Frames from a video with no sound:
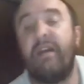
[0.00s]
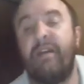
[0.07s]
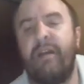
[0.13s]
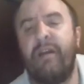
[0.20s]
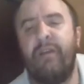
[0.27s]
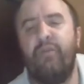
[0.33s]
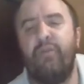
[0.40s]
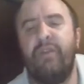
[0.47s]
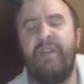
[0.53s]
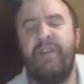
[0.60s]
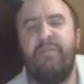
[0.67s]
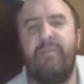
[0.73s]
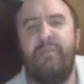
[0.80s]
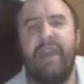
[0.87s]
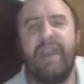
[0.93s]
I
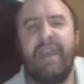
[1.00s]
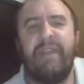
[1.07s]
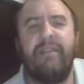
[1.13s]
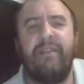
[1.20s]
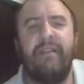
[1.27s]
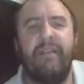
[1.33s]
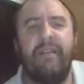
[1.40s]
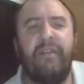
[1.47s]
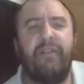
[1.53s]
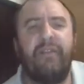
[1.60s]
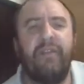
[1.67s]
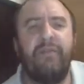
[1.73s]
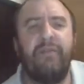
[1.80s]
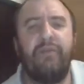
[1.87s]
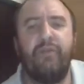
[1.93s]
wouldn't pay to
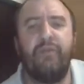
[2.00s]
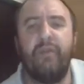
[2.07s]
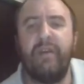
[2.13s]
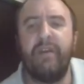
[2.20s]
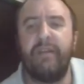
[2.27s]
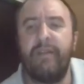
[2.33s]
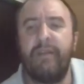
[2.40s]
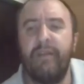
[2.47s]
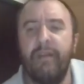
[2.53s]
listen to it.